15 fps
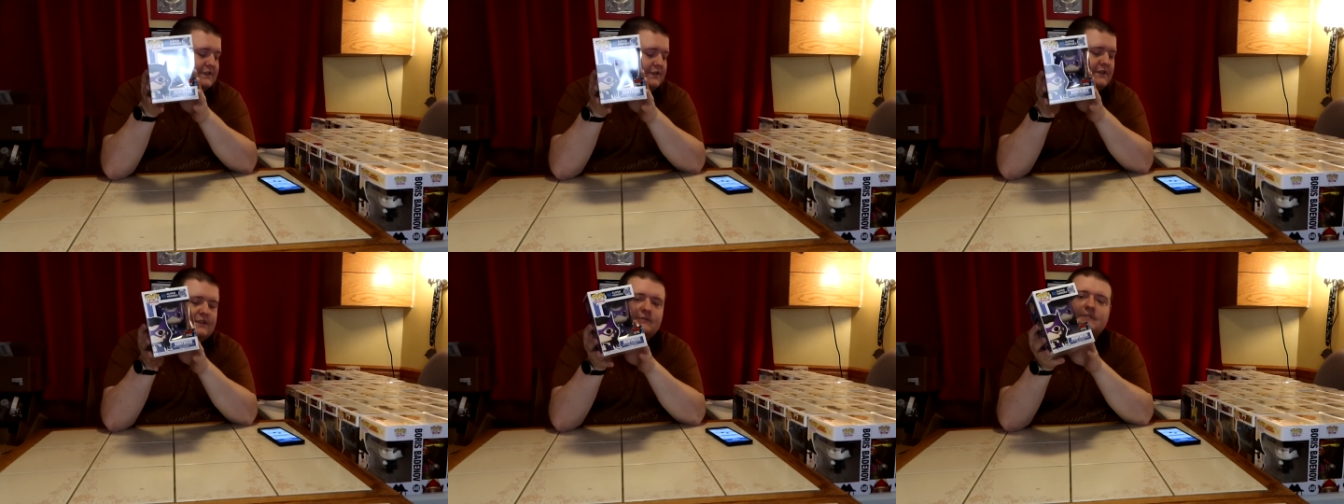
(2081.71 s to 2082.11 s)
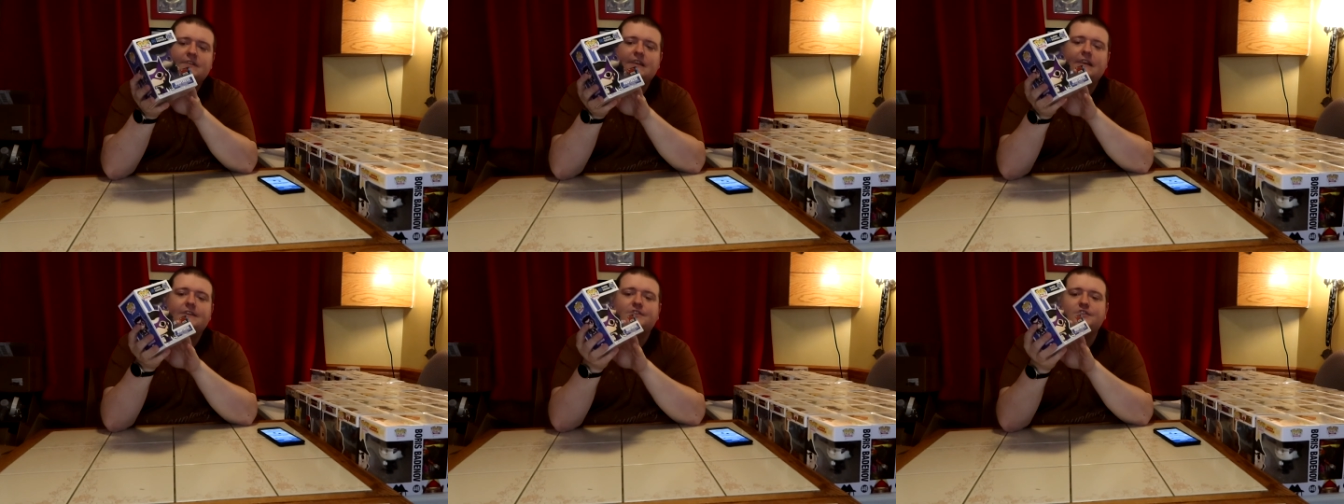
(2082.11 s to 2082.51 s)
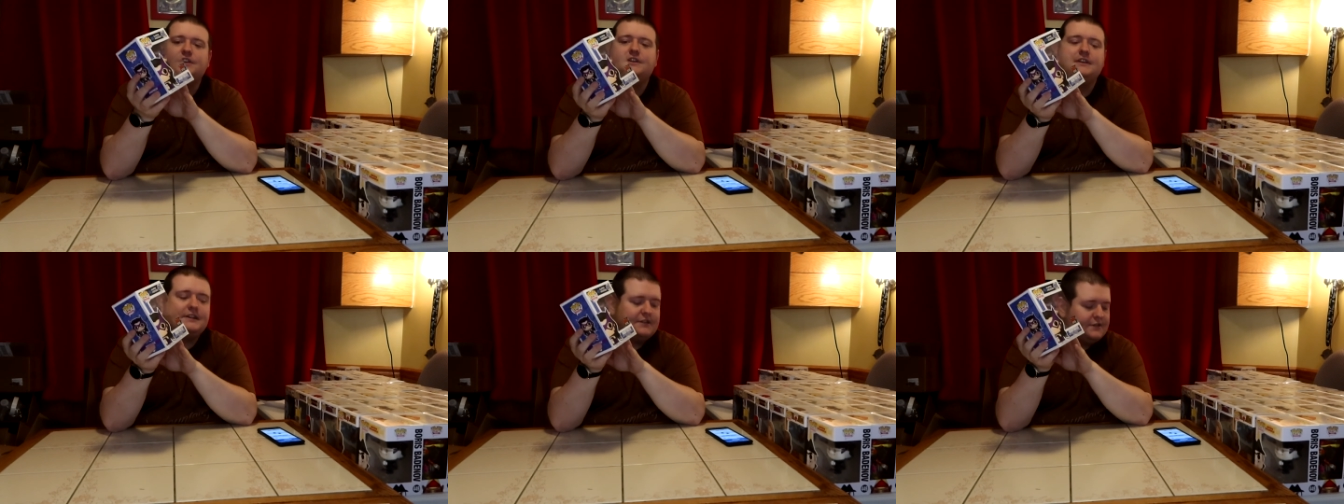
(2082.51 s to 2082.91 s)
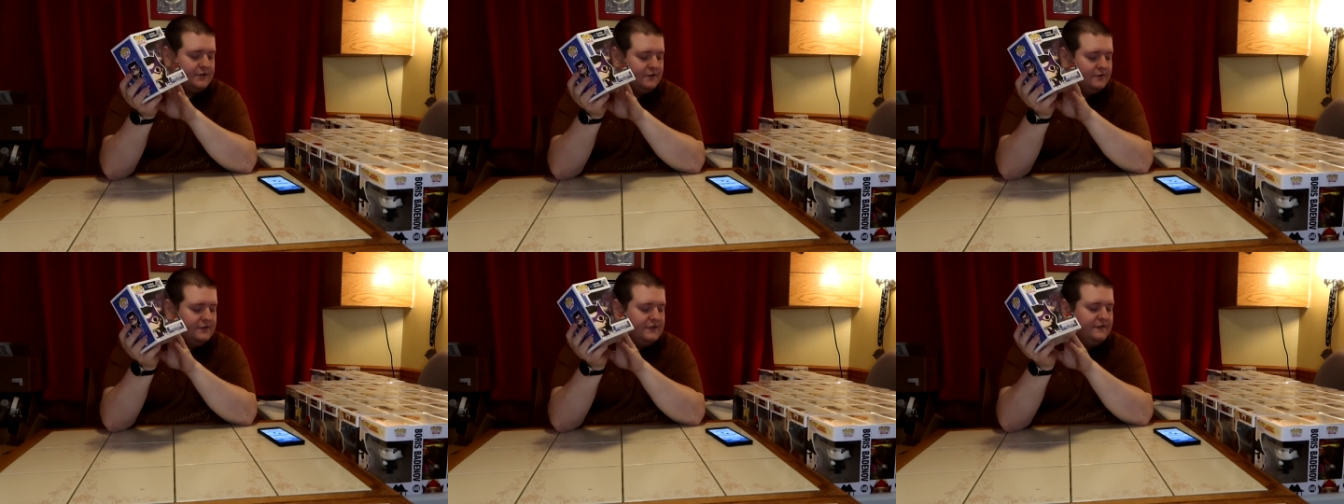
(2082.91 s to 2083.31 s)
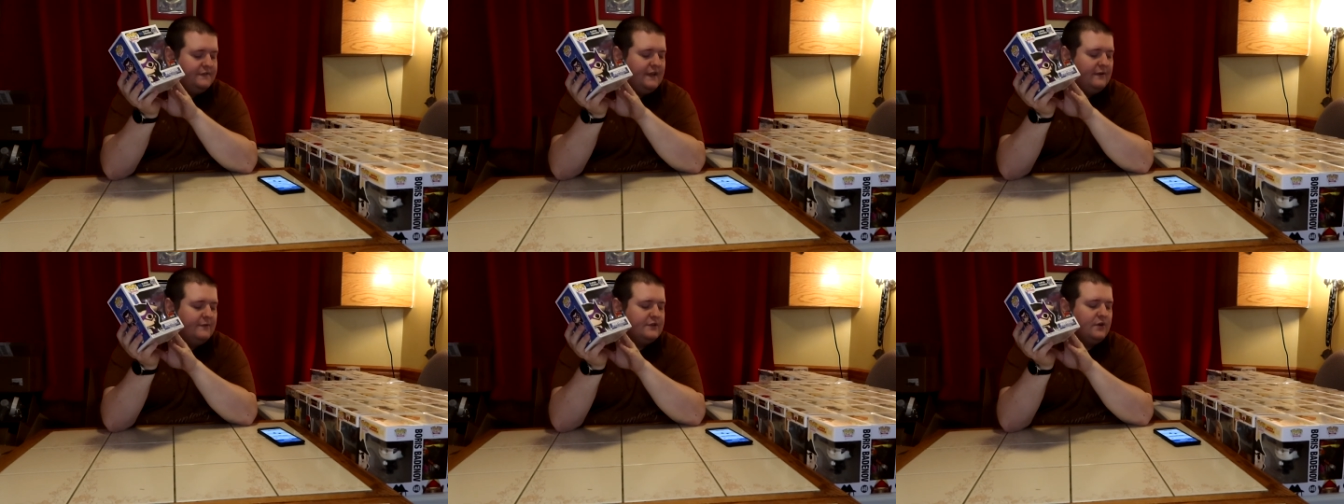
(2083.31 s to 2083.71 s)
So this was a shared
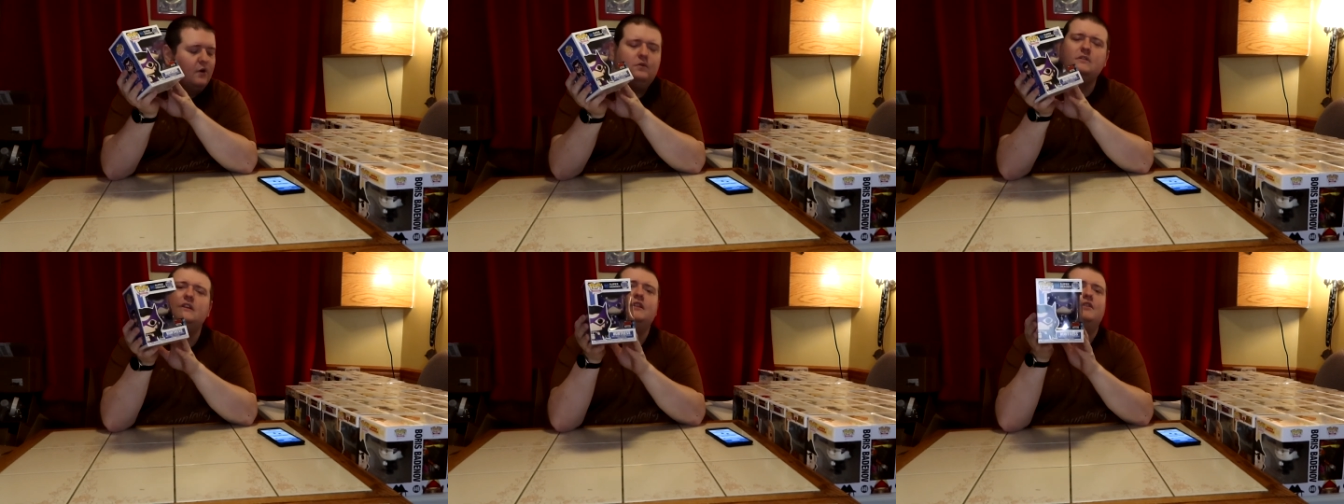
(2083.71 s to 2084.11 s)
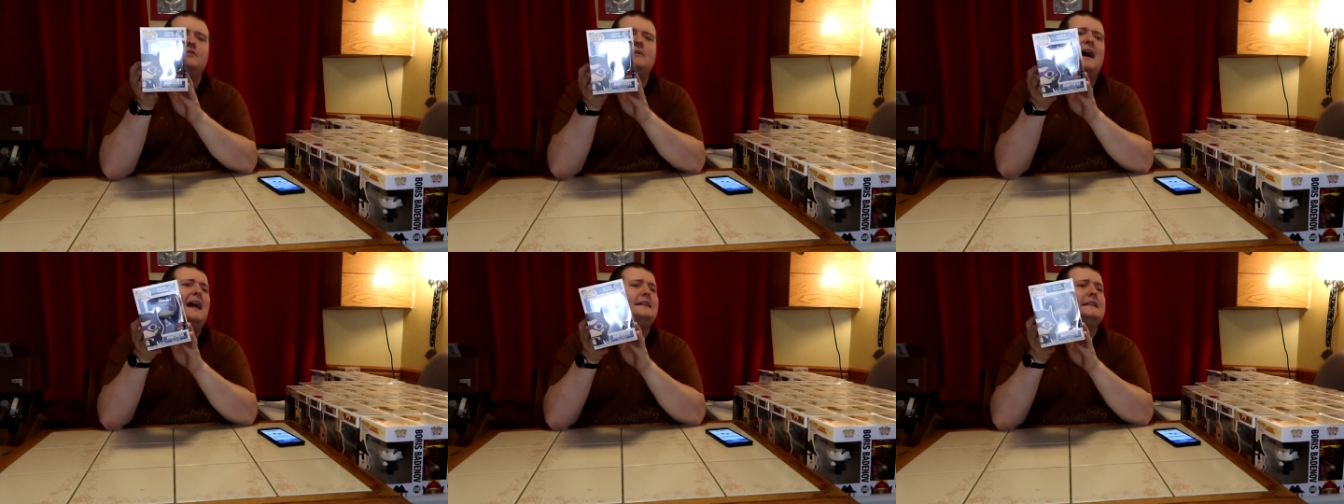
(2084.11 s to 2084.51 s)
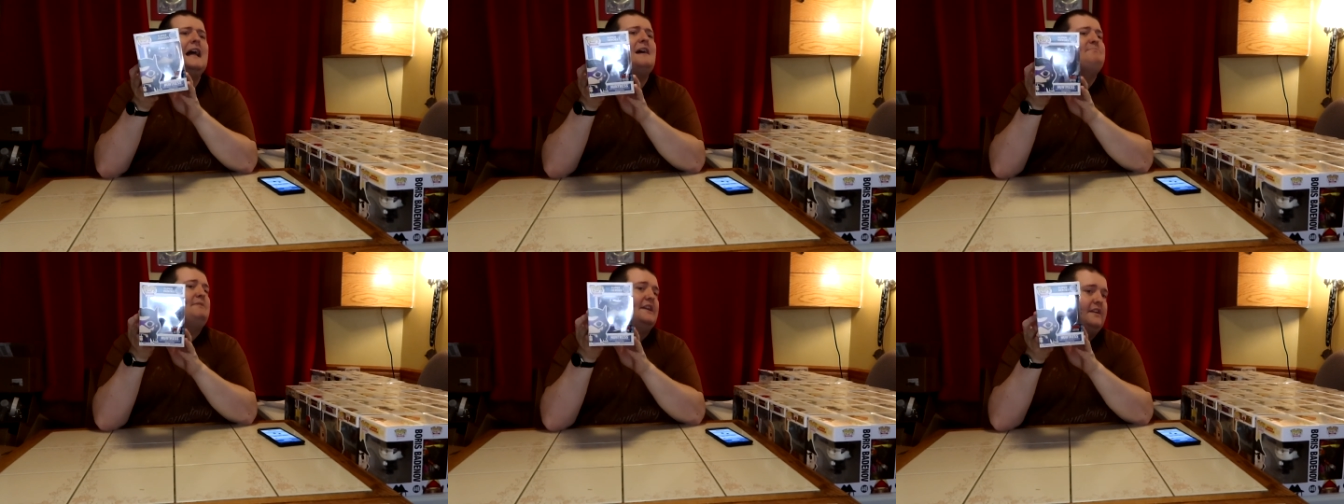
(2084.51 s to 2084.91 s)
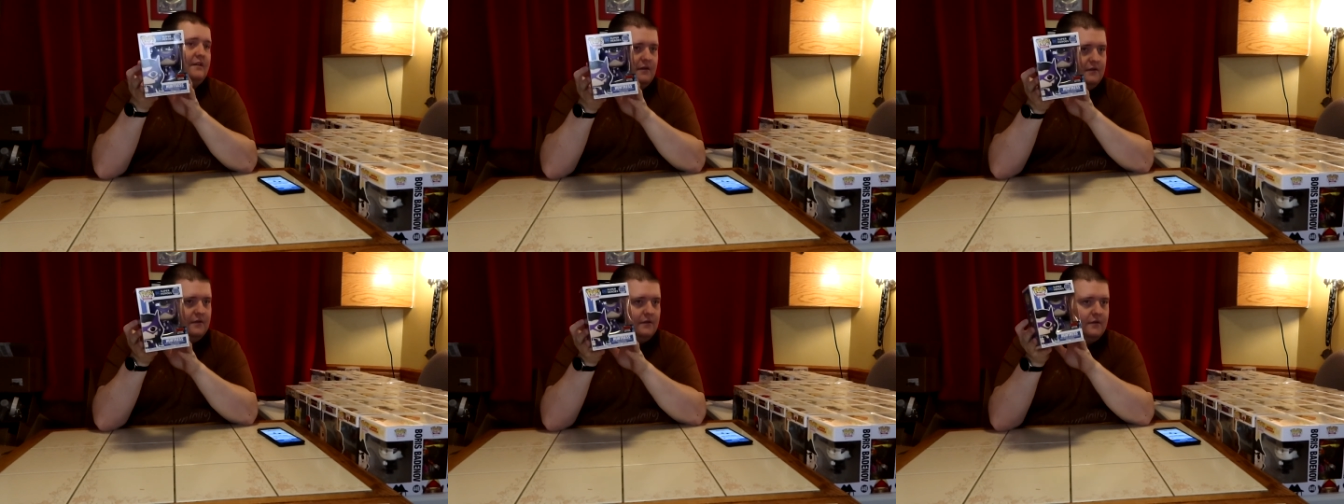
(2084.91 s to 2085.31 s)
exclusive that was only through Hot Topic.